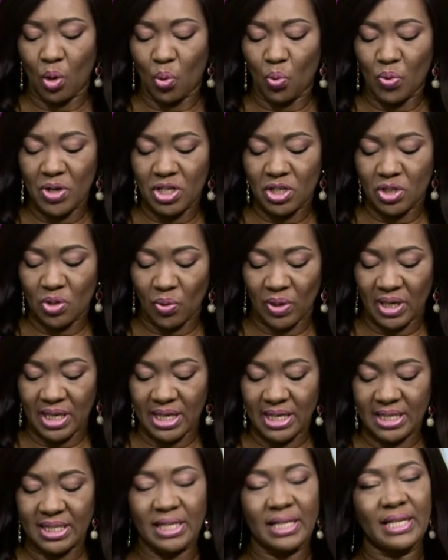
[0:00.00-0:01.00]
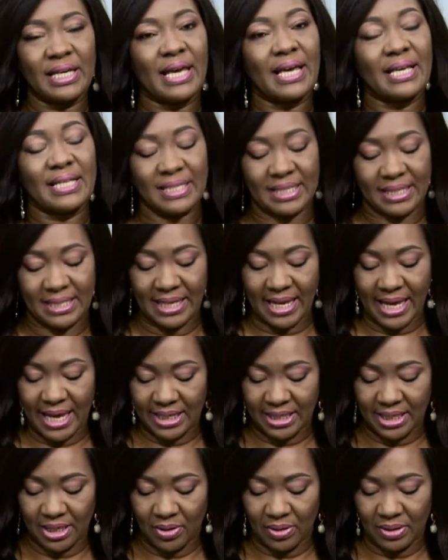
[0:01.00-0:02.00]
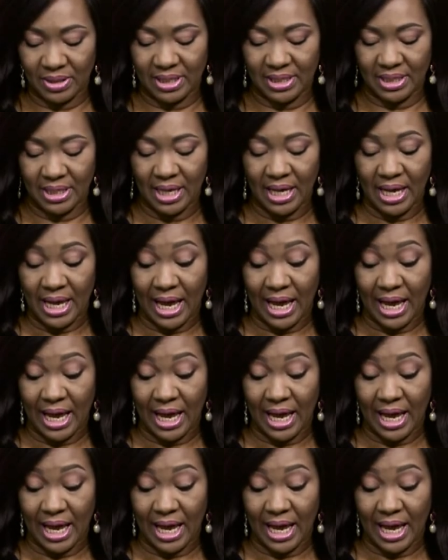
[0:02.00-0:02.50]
which so easily ensnares us,